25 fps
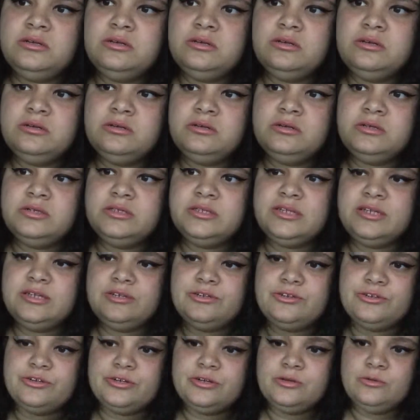Is
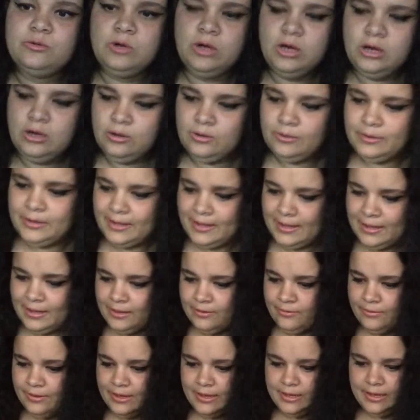that dirt? Whoa,
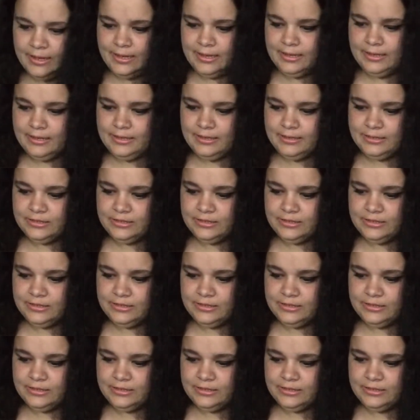okay, okay.